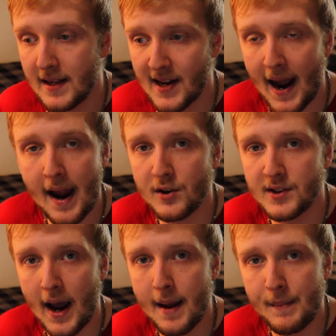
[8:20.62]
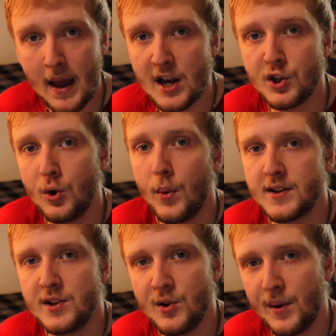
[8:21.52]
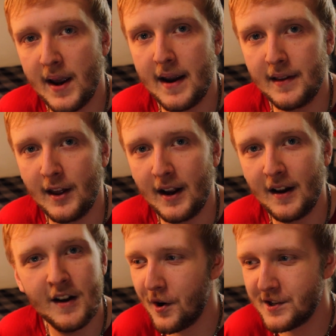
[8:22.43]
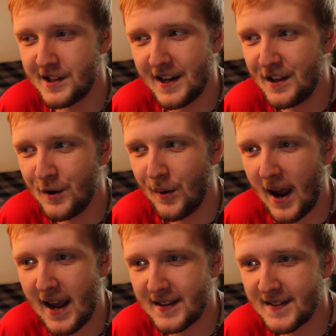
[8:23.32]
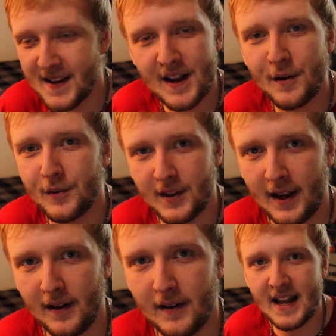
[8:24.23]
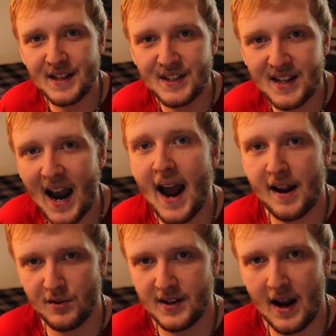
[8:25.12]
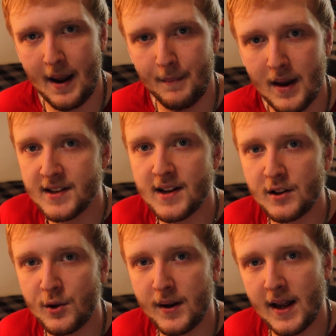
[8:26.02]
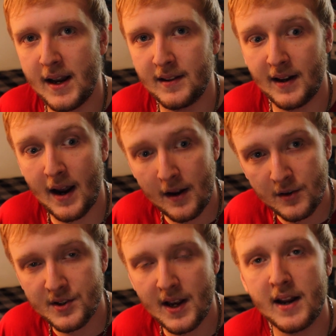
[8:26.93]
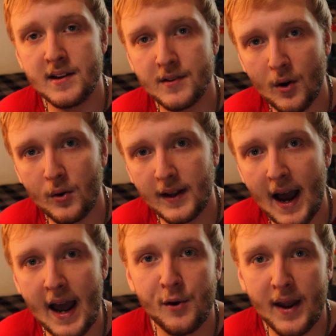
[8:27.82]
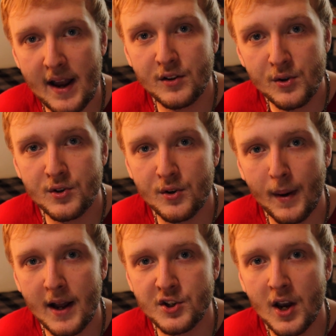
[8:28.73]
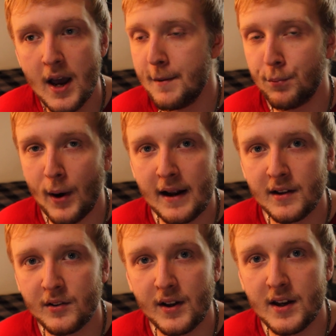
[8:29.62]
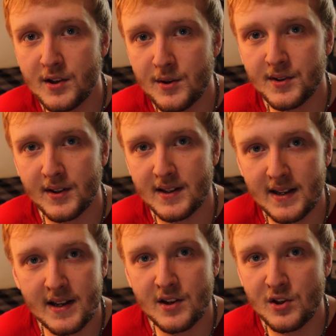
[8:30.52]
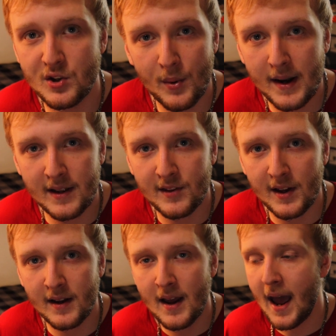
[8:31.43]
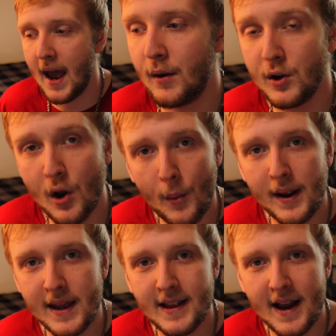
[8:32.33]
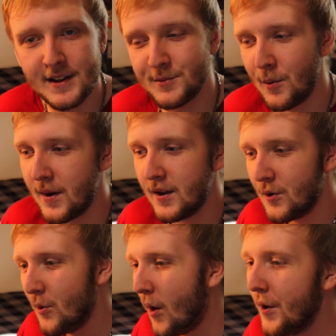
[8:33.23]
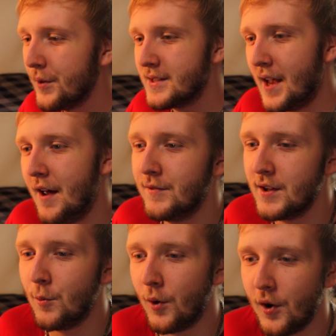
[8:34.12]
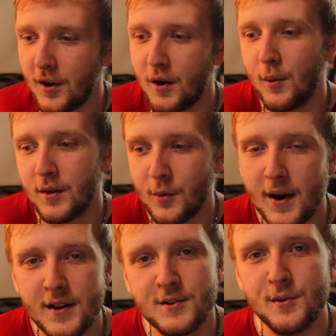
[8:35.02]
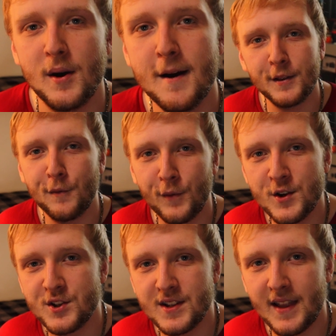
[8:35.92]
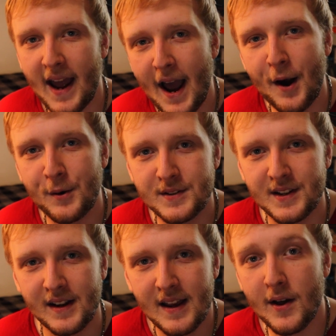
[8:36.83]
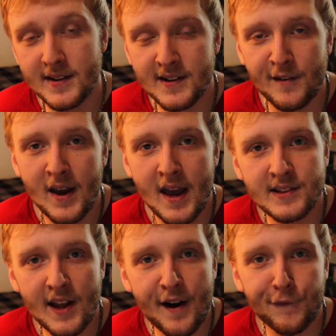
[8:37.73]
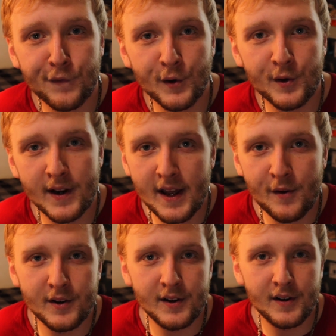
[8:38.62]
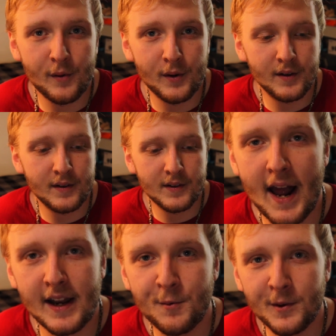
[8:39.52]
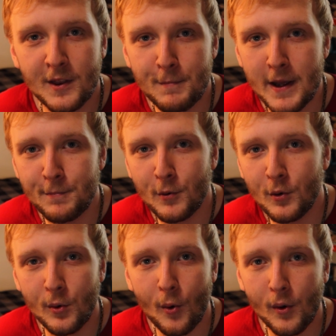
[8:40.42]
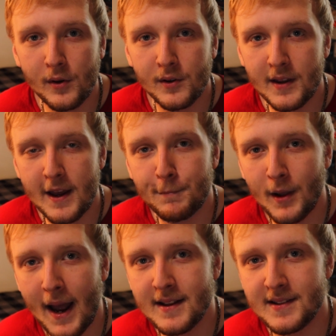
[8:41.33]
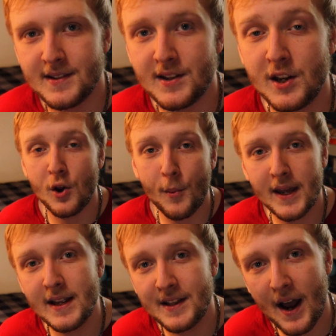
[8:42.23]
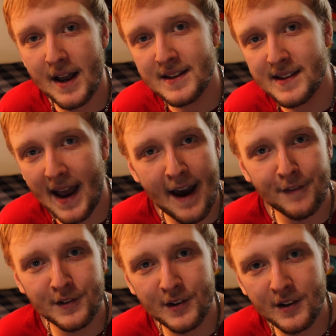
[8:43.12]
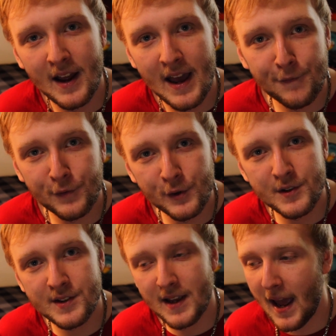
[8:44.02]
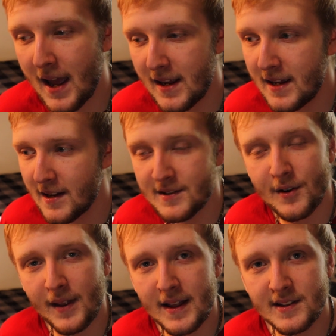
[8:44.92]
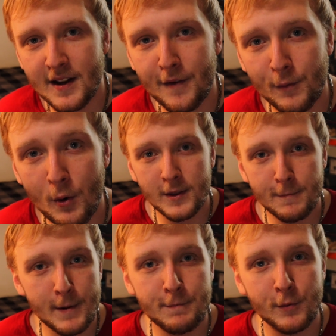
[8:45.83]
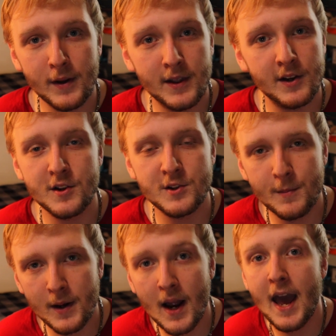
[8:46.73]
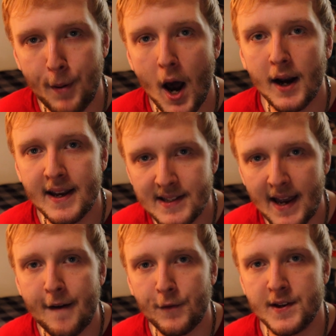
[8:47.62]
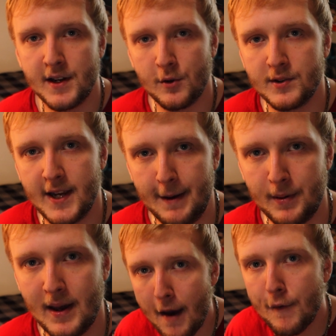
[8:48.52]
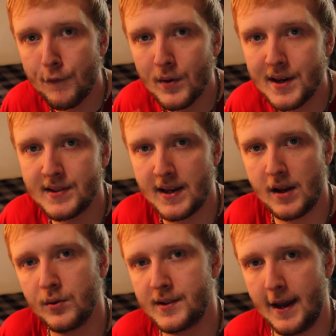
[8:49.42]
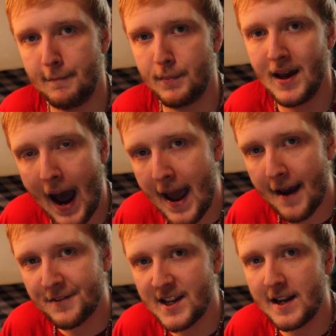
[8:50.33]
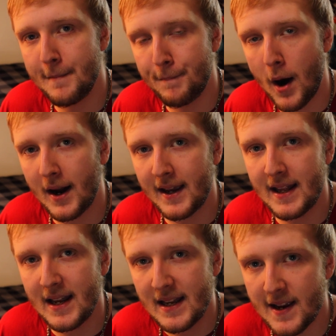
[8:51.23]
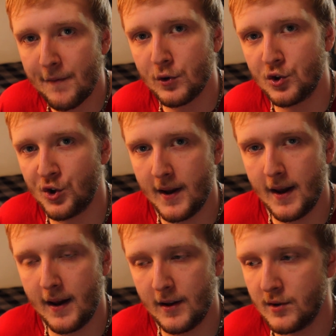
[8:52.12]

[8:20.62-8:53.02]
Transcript: The entire time, guess who wasn't doing anything? George didn't do a single thing the entire time. He's not doing anything. I understand he's an old guy who can't do too much, but he practically is useless. He doesn't do anything. And you know what he does when we do all this hefty work and we're the ones who put the fridges in the house and doing all that stuff? He's there flirting or chatting with the people who ordered the appliances. And you know what he does after he flirts and he does all that stuff with the people and the consumer? He pockets every single tip. Every single tip. I have seen him pocket several times